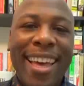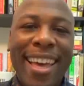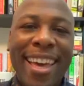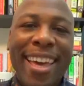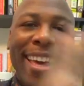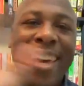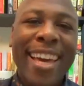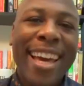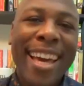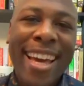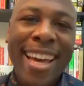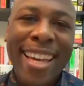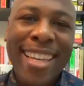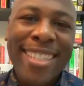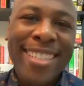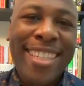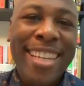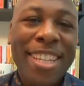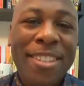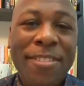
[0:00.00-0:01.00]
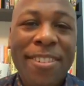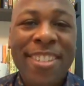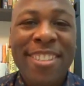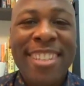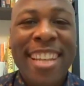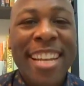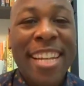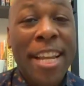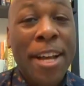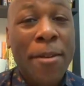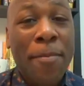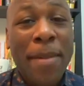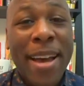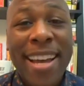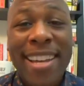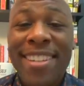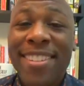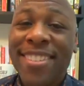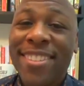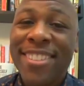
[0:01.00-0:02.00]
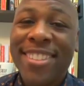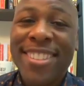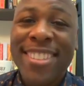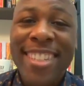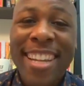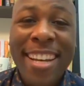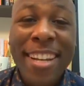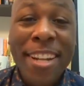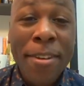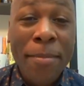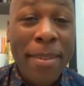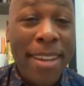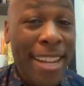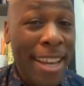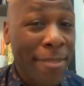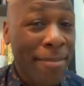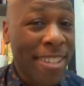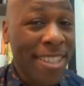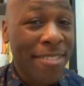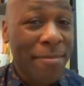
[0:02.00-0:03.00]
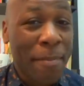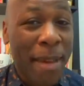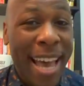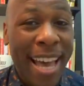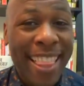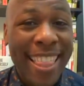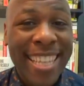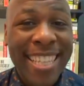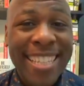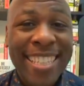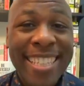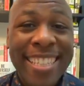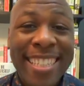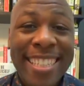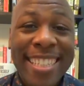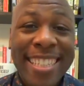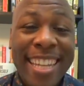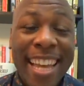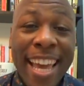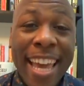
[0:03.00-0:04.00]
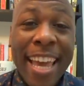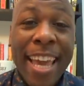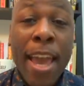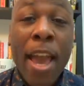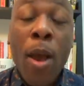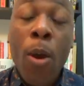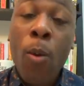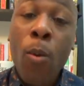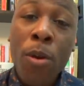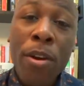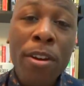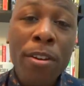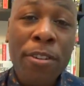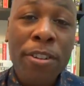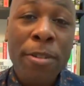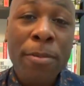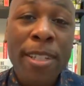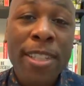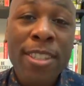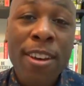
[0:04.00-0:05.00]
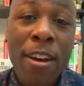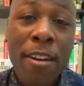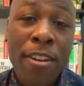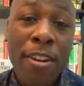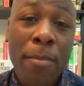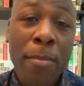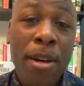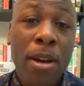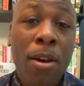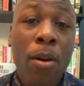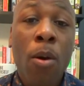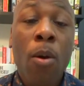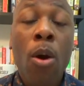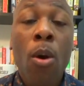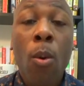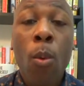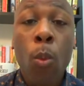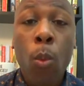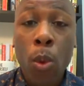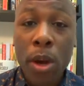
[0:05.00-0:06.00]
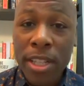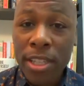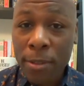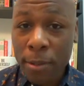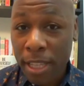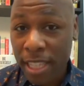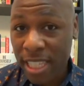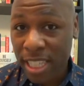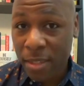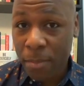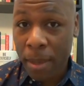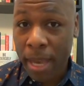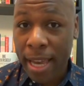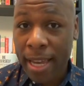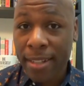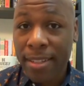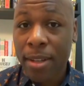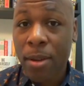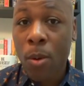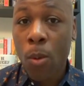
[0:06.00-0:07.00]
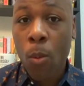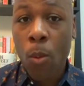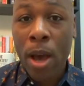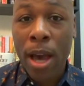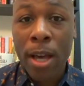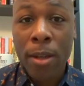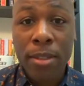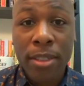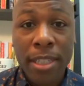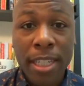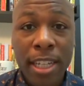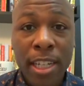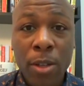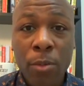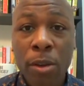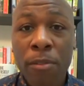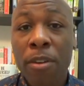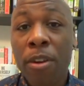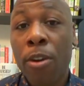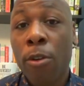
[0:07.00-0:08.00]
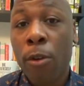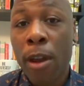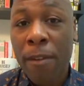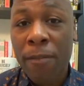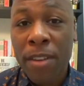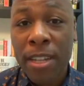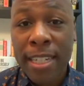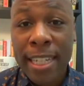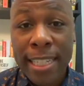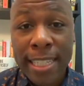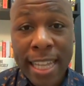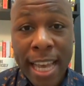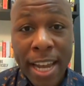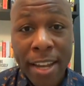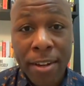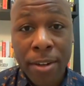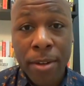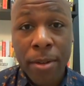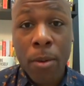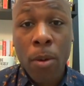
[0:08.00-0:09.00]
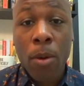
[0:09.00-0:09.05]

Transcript: Hey guys, thanks for checking out my YouTube channel. My name is Mathis, and today we're going to be talking about what to expect while dealing with a graphic designer